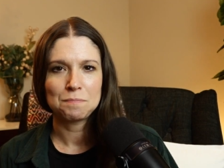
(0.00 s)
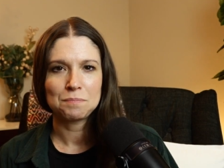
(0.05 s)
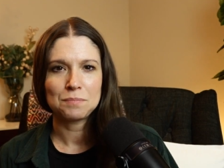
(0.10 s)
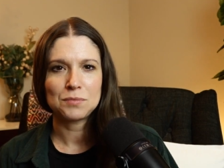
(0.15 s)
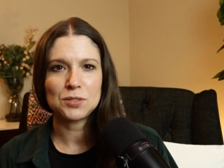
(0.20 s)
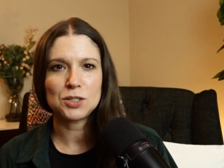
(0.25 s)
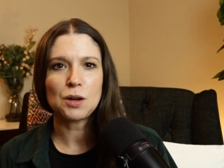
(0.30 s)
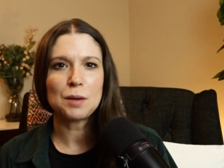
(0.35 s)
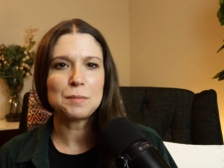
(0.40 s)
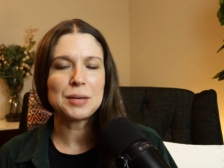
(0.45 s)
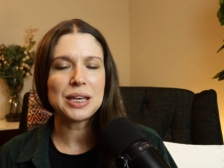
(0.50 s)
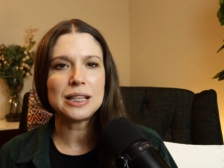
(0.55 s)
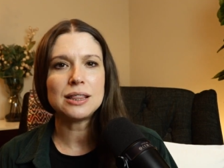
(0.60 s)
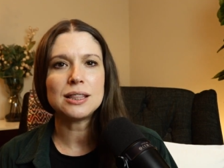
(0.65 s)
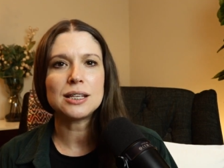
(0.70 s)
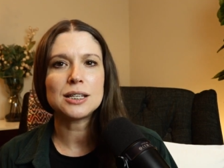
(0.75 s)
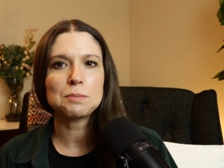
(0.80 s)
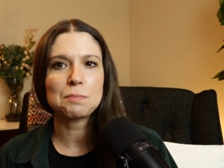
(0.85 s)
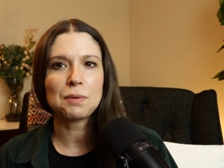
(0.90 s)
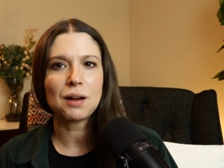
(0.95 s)
And so I'm in
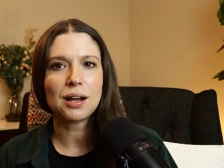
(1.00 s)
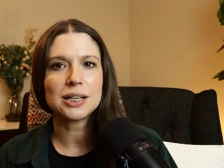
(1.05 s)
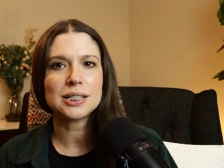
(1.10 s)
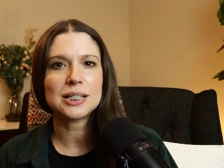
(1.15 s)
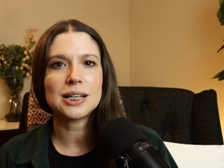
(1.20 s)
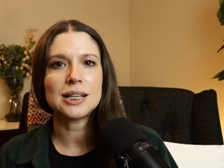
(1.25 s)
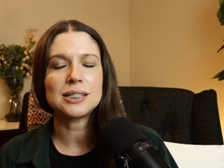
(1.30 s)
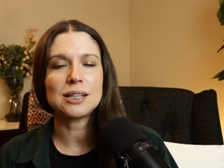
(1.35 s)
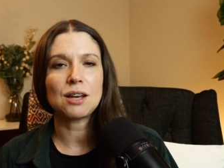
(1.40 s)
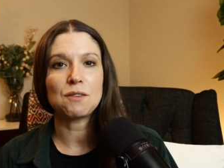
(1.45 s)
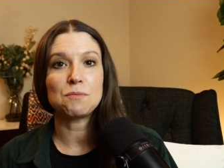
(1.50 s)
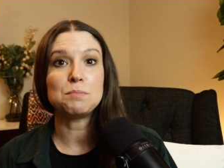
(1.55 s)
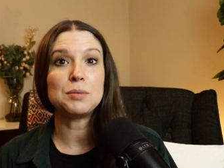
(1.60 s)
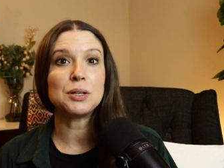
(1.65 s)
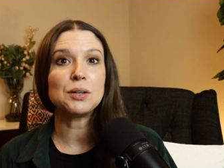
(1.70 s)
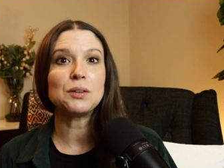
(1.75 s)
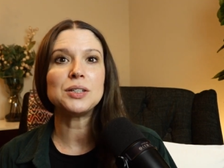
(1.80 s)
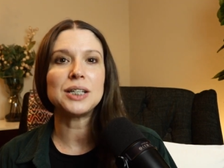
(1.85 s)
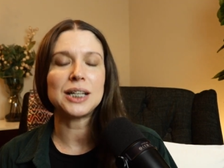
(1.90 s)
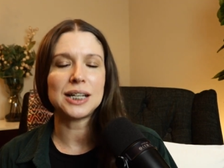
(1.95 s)
this process of
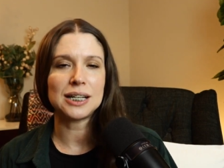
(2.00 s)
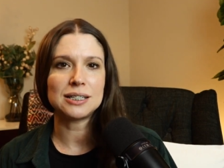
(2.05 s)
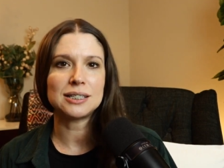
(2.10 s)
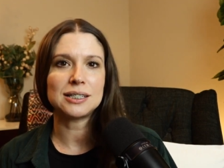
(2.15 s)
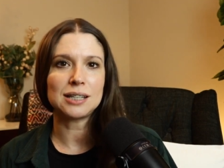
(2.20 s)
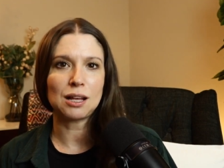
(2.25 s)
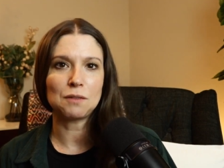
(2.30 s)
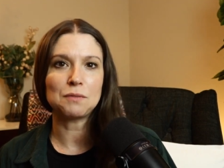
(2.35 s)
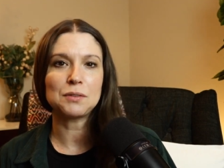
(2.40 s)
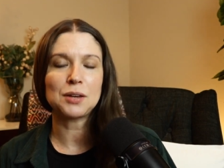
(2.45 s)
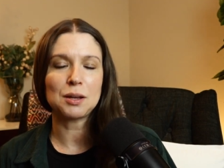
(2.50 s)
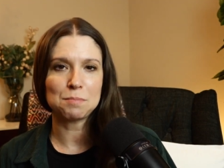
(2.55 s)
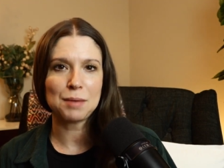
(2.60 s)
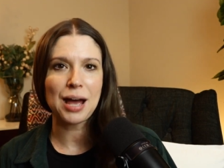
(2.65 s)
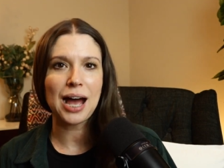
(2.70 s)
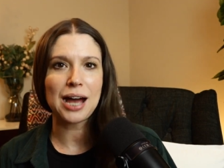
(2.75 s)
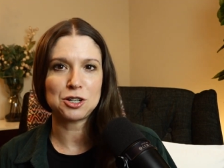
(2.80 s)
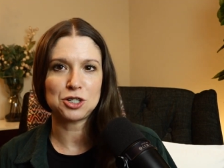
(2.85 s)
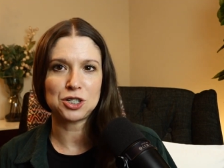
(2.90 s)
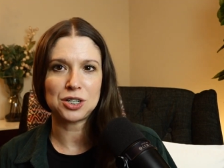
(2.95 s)
building self
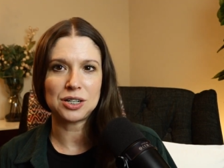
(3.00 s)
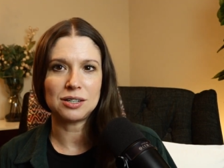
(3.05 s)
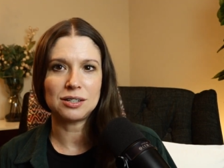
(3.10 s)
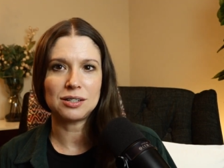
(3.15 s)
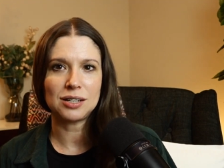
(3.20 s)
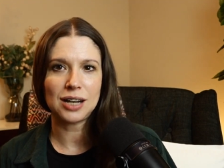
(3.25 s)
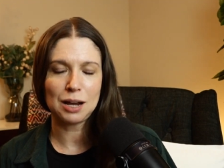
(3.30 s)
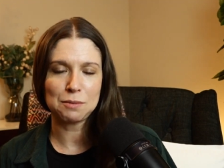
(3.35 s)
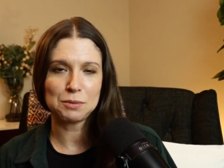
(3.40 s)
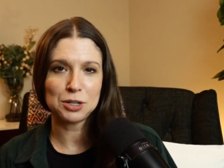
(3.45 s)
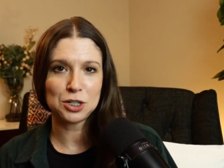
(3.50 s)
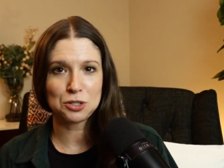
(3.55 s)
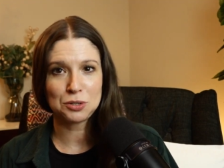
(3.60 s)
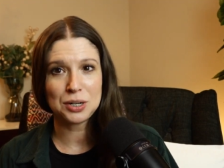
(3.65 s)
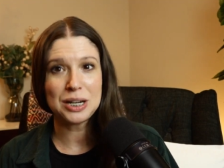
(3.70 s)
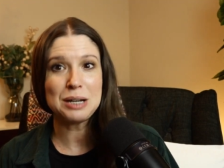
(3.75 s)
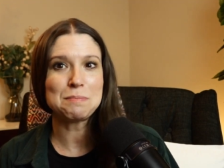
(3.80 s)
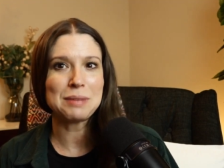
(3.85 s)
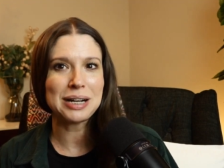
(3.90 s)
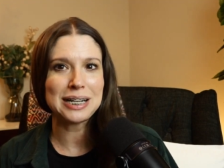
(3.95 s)
compassion, that I would
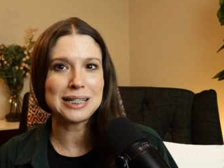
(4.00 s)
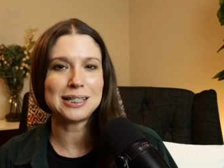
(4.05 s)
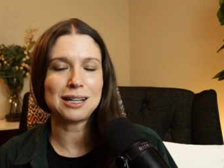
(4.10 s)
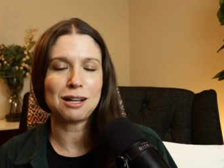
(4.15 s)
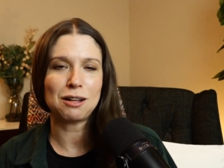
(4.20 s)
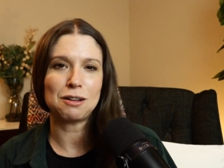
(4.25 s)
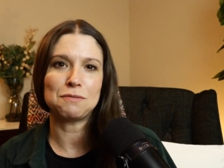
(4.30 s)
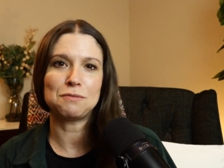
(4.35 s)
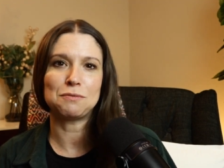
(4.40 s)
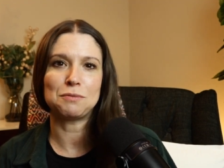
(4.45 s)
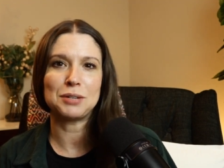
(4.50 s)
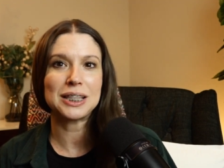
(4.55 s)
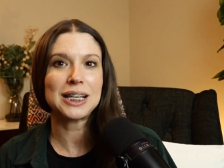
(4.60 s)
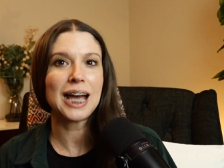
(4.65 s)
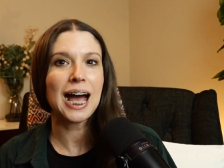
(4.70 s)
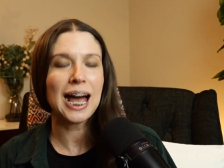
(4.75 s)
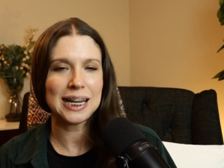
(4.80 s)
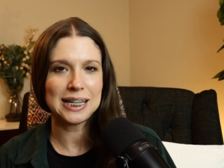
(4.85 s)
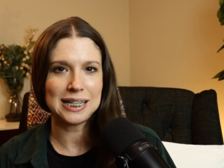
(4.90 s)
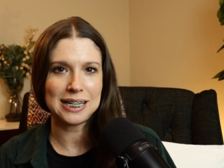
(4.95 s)
treat myself with
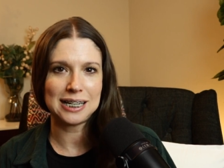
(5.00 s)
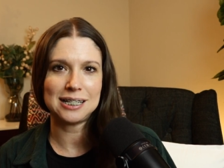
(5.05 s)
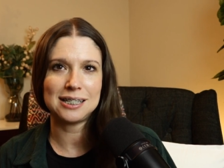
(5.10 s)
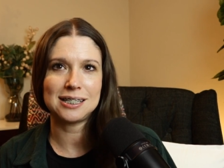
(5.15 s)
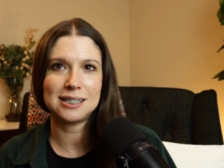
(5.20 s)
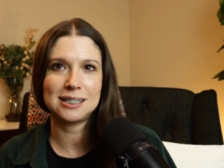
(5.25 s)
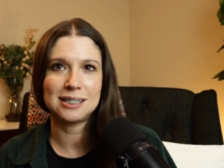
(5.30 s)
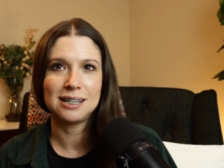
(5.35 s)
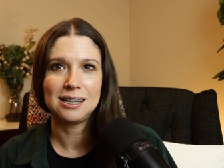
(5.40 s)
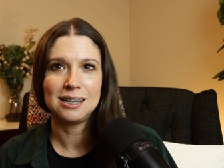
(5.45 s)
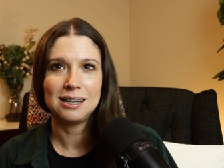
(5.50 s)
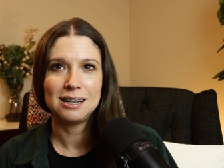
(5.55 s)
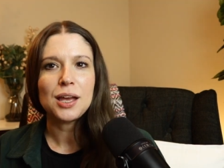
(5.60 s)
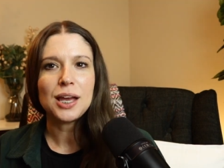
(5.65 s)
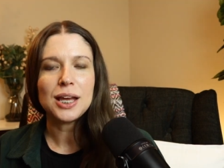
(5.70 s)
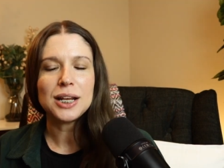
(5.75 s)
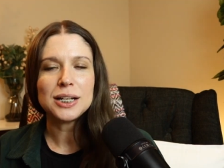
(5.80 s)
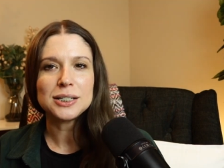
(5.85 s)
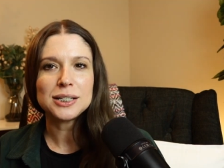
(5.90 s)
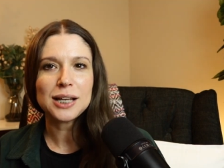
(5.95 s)
kindness.
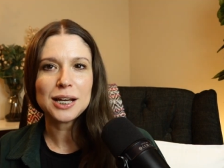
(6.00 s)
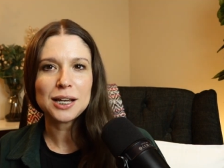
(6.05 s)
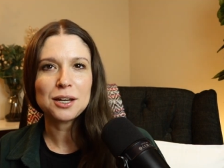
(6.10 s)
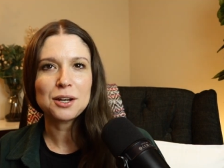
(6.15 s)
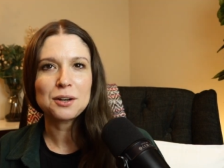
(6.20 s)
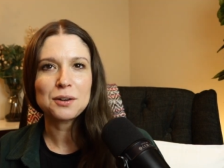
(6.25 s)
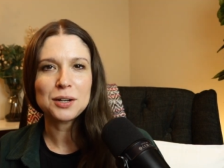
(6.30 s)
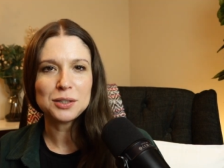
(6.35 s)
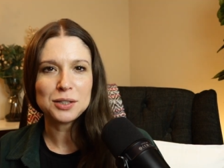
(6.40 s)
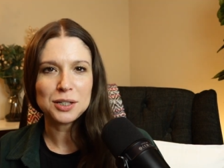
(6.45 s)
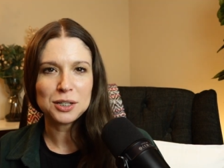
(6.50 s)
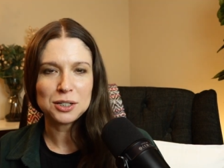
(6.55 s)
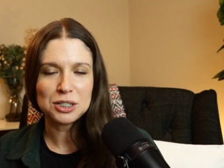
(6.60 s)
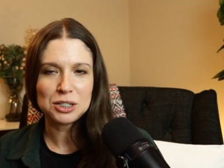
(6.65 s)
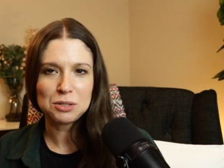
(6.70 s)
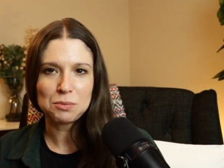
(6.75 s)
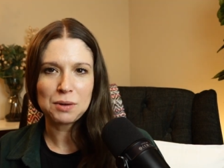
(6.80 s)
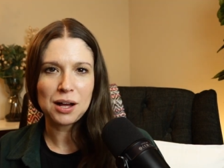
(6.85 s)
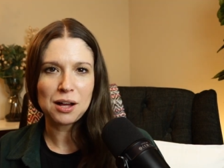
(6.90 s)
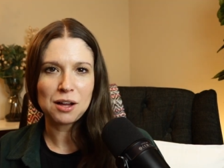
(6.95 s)
In 2 Corinthians
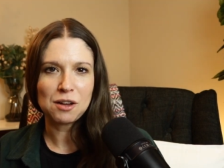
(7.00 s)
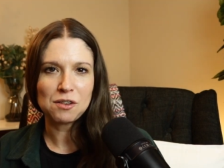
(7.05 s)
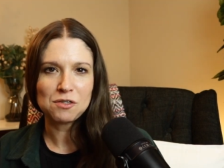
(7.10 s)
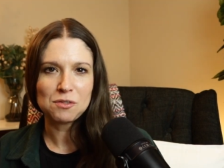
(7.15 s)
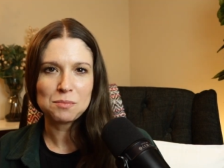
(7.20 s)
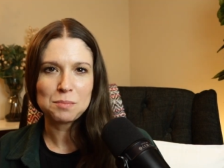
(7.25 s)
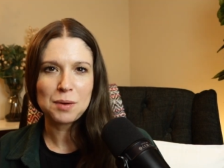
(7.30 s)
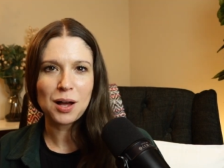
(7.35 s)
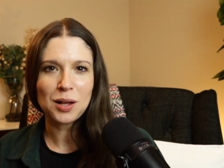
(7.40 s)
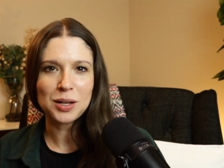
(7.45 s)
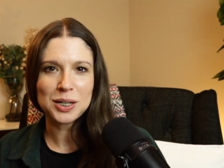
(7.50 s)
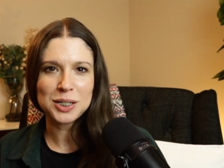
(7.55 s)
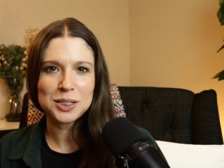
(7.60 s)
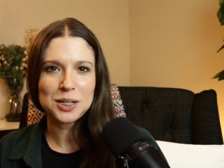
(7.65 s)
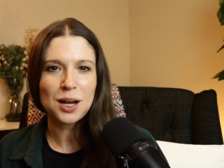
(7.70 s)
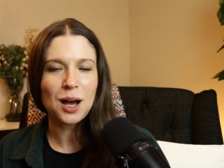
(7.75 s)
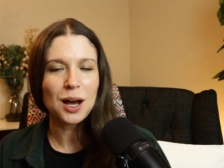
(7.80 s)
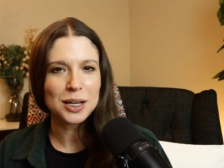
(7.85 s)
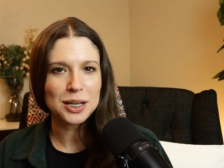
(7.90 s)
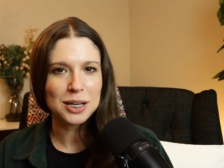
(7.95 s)
12, Paul is
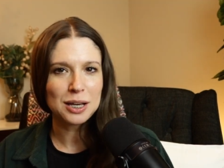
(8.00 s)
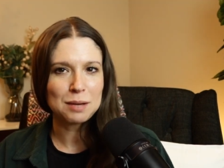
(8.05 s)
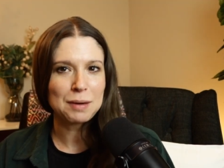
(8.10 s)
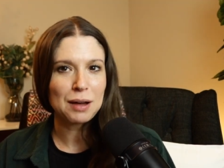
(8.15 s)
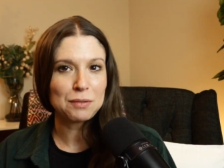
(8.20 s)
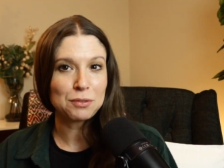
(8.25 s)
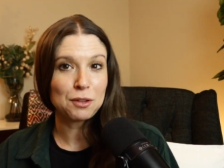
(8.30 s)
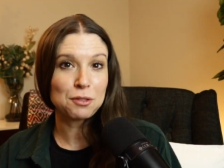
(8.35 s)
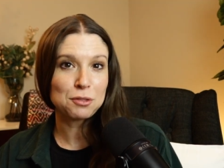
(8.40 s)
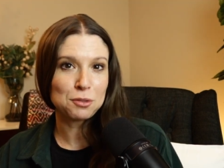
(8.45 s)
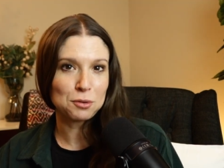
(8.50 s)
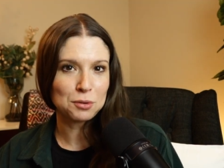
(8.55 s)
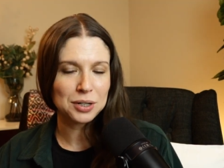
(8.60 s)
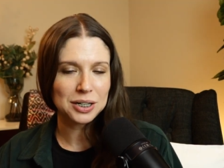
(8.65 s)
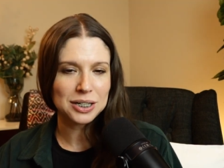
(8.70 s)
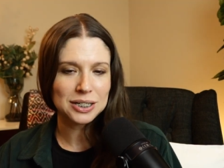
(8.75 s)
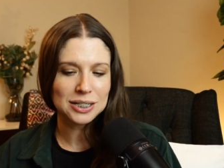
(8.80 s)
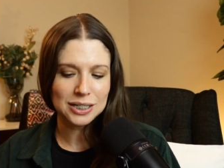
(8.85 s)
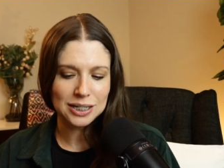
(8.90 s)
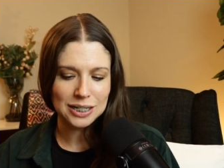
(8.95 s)
talking about the
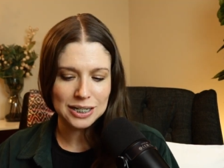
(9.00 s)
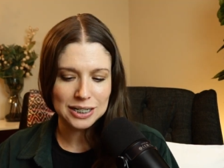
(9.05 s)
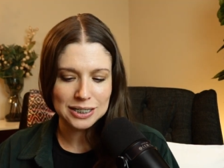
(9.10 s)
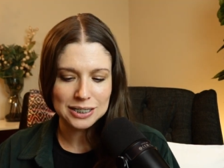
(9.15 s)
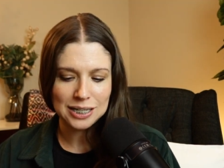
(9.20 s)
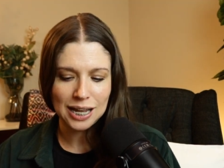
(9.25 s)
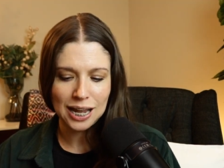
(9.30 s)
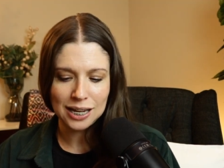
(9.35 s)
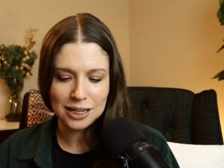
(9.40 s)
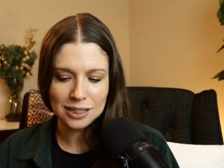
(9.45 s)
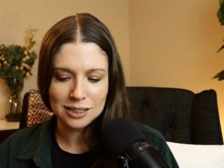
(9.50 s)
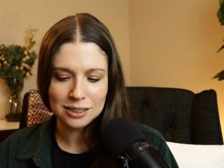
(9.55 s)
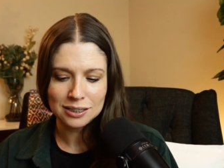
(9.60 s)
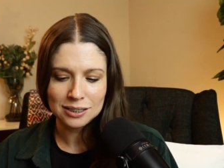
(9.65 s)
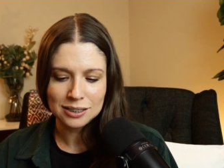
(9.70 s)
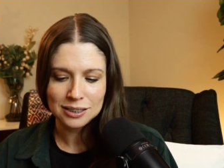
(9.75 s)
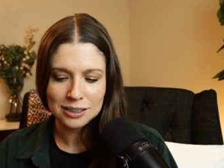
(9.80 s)
thorns in his side.